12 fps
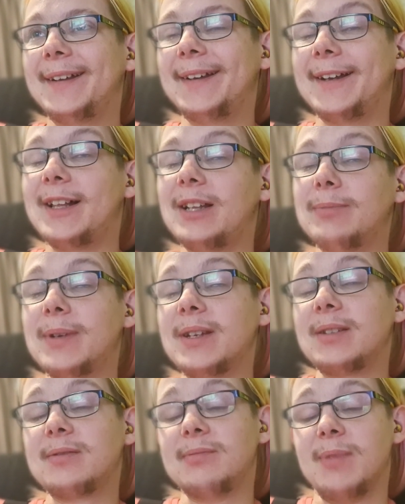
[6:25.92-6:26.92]

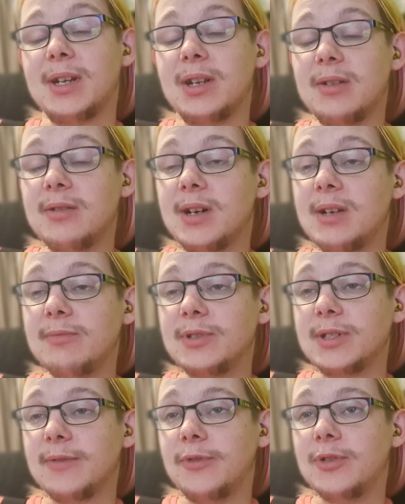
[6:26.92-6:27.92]
Albeit my Note 9 was
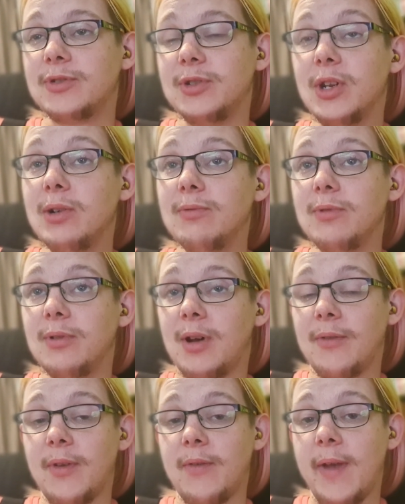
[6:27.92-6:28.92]
the first Note
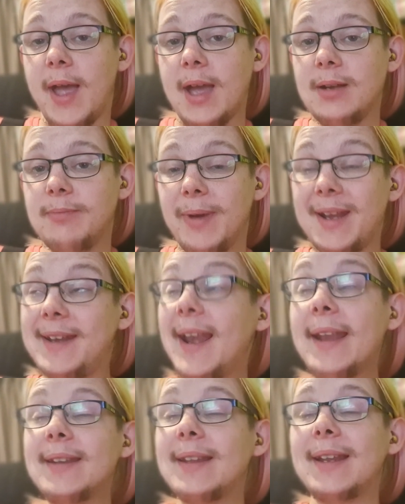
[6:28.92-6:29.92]
I've ever had, but
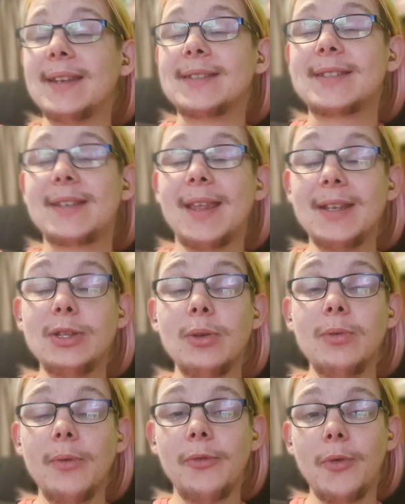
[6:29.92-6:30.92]
nevertheless, thank
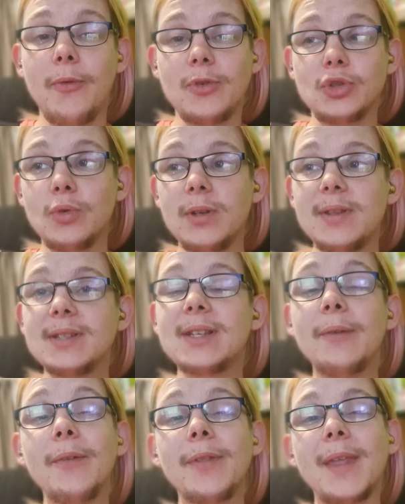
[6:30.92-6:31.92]
you if you've enjoyed this.
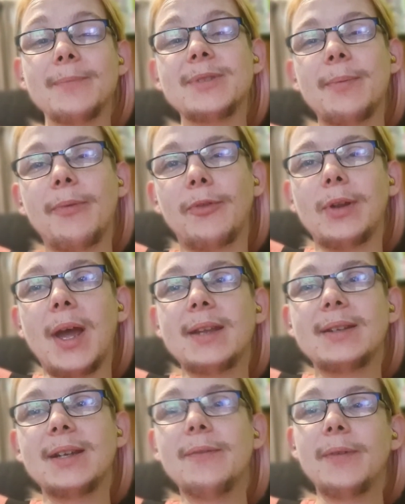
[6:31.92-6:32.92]
Give it a thumbs up if you liked
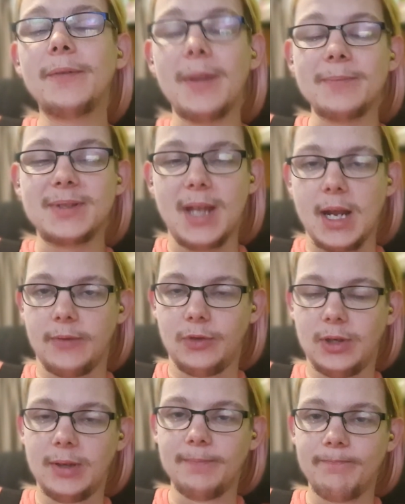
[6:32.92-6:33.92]
it, give it a thumbs down if you
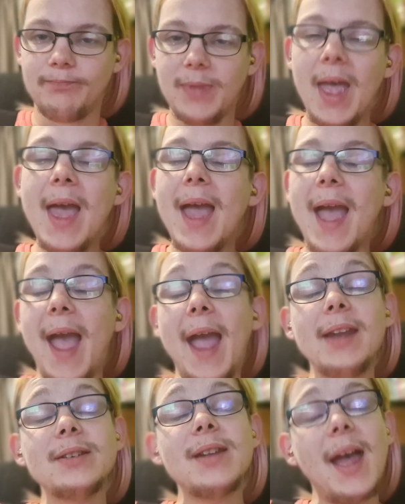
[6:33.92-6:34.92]
didn't.
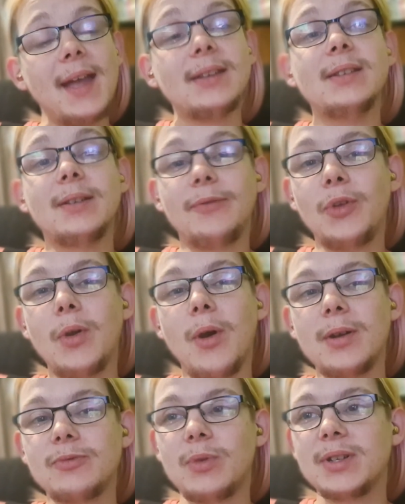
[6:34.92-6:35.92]
And hey, if you
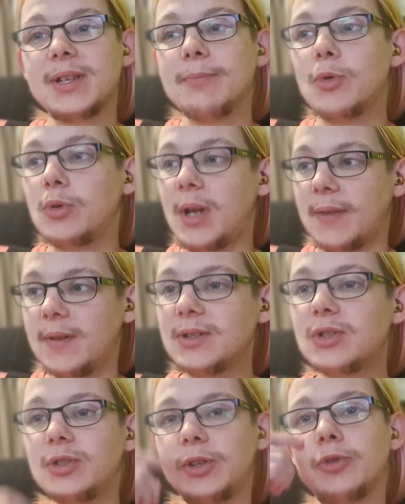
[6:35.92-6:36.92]
guys want to see more like this,
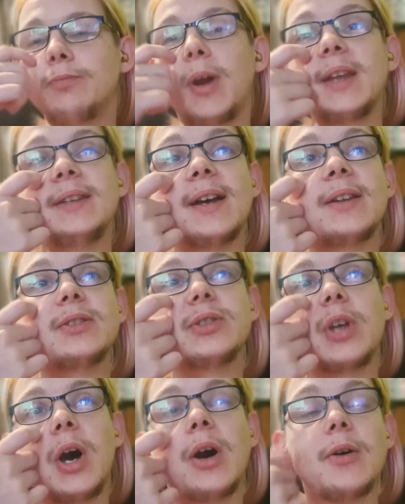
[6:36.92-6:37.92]
because I do breakdowns
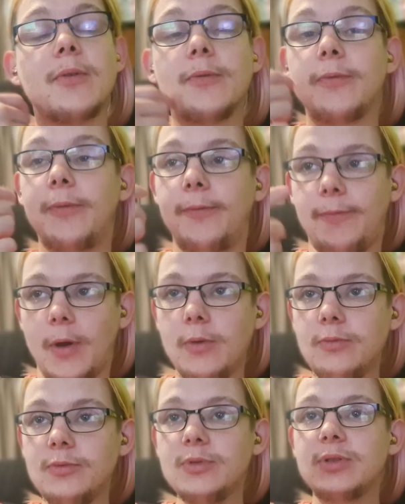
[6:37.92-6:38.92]
of
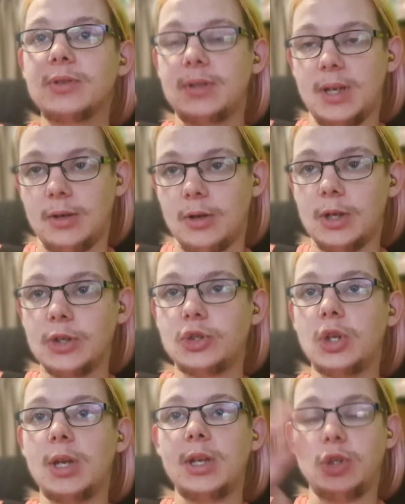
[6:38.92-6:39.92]
phones,
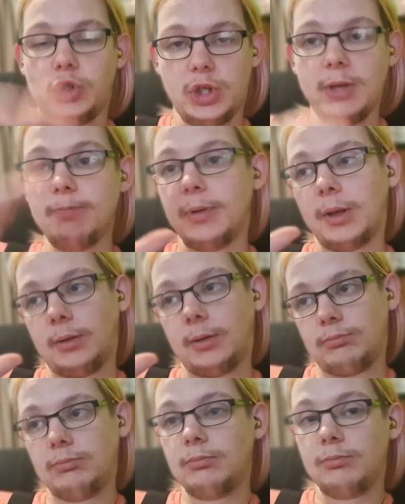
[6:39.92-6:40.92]
technology,
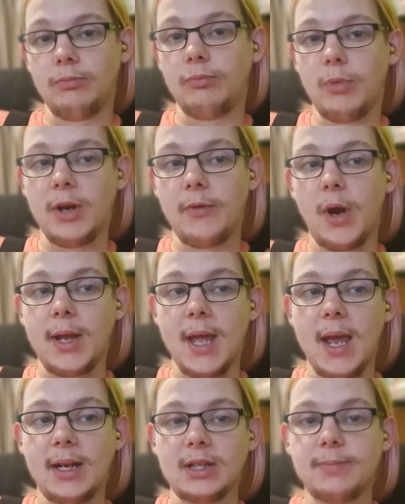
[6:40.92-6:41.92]
and whenever I
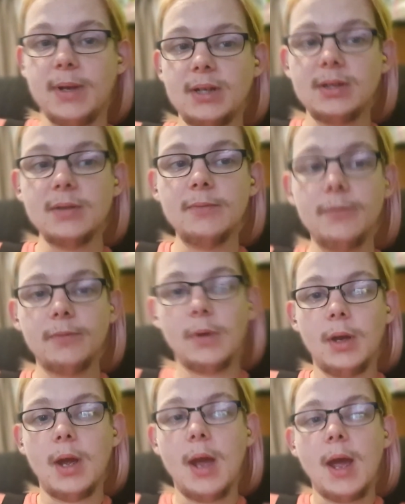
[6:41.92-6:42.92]
can, expensive.
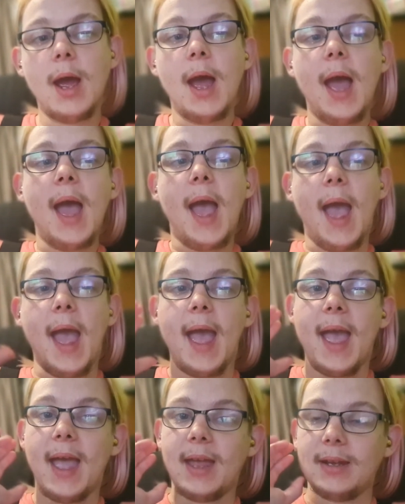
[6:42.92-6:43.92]

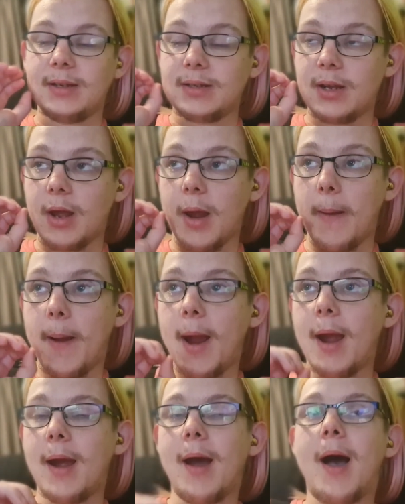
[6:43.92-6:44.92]
And
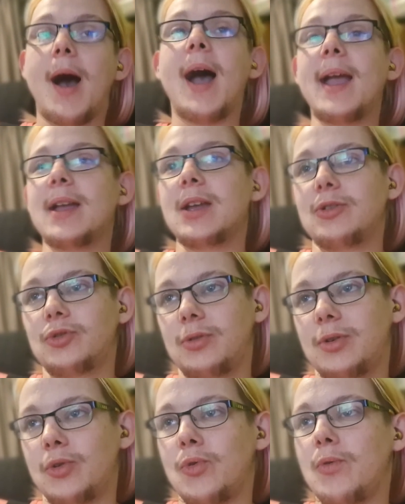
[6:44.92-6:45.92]
I
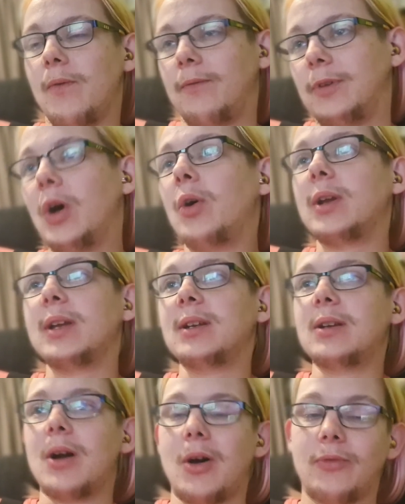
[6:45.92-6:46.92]
do
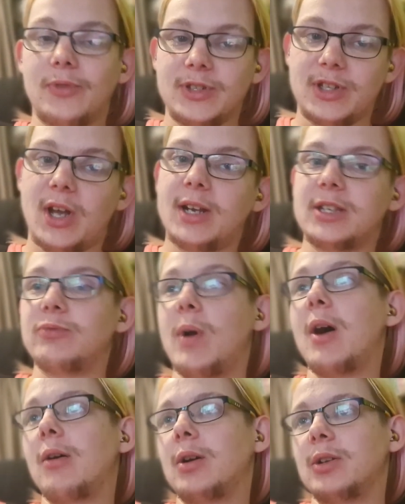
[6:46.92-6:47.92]
vlogging on the side as
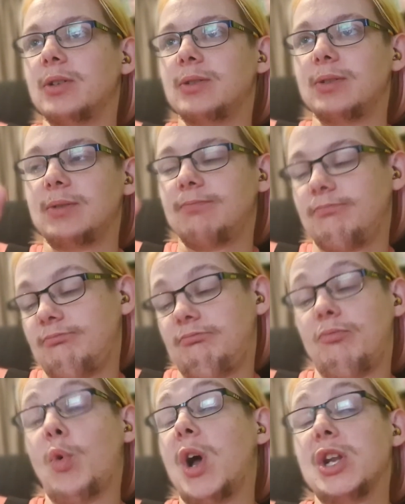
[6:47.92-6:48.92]
well, because
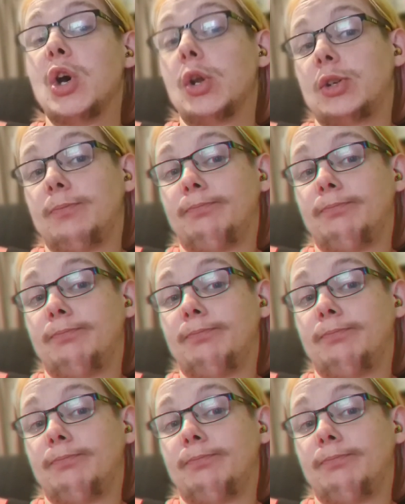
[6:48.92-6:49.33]
why not?